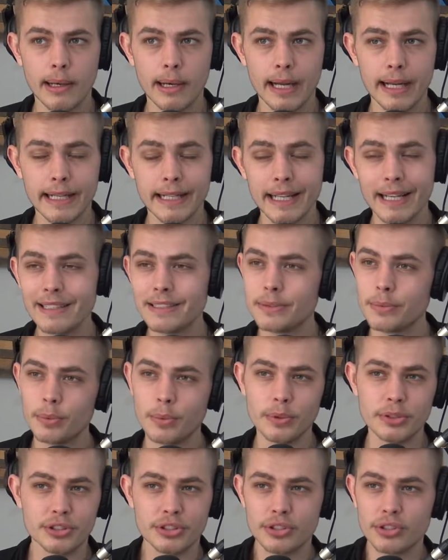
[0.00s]
I guess
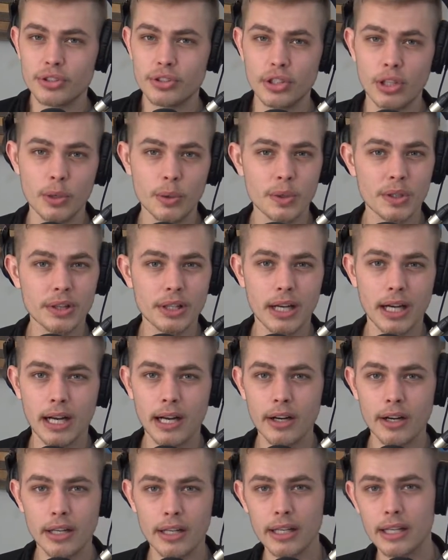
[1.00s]
was just lower on the
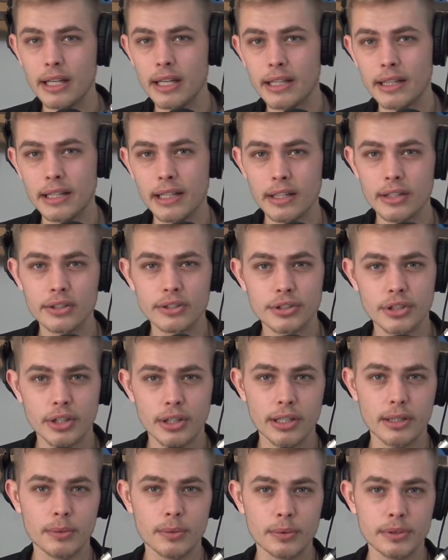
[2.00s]
hierarchy, and the other
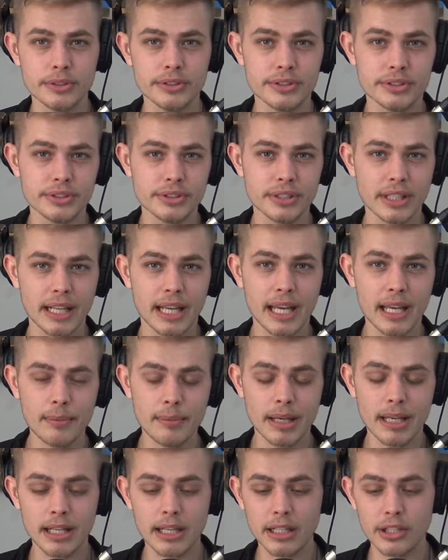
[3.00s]
shark was just like, "Hey
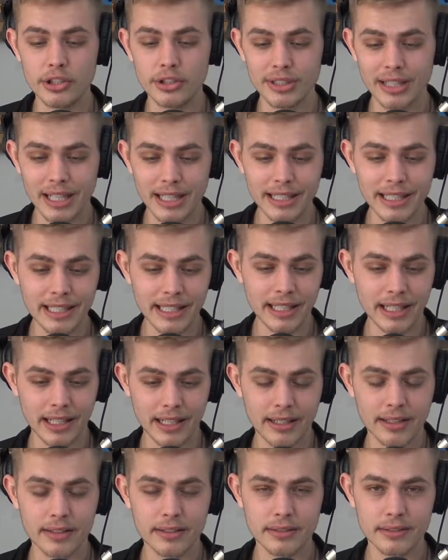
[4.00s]
man, you're not
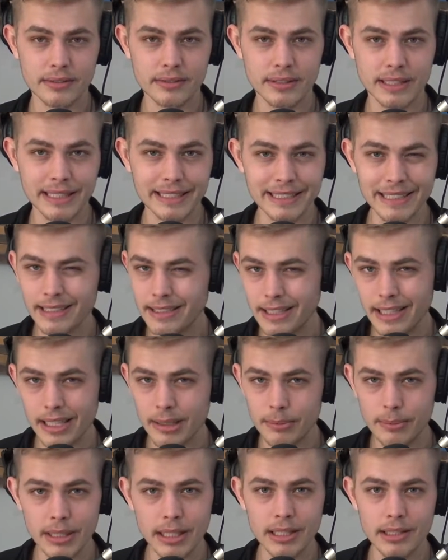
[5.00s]
eating." He didn't
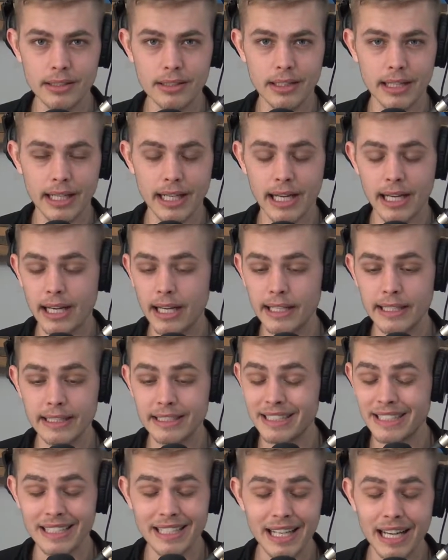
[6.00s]
let him eat. Like
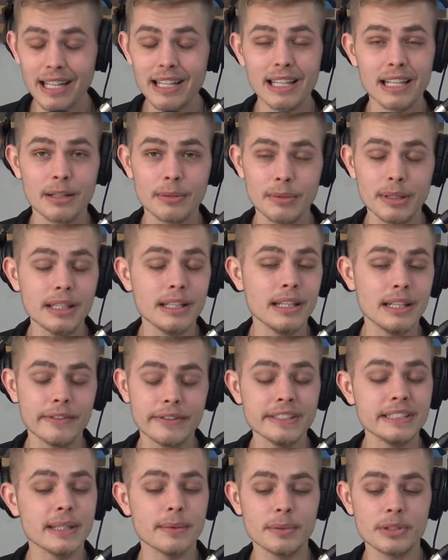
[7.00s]
he did not let him eat
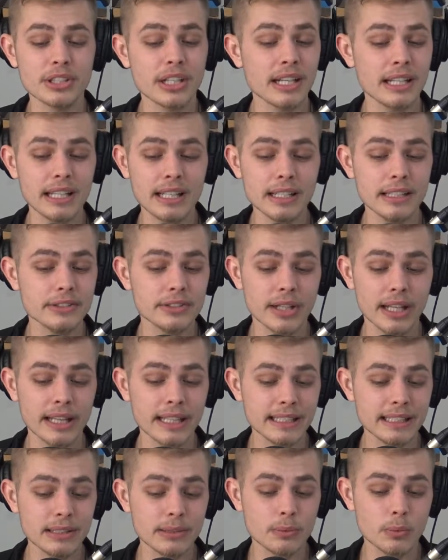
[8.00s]
every time he tried to eat. So I
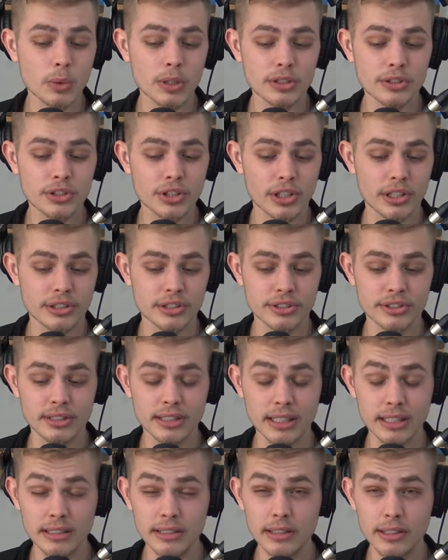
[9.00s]
think the one shark
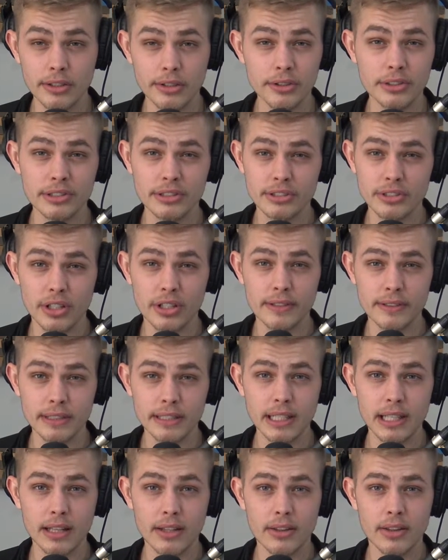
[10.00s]
just like literally starved to
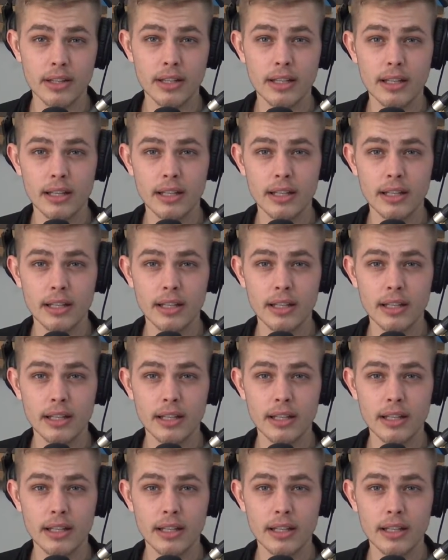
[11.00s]
death.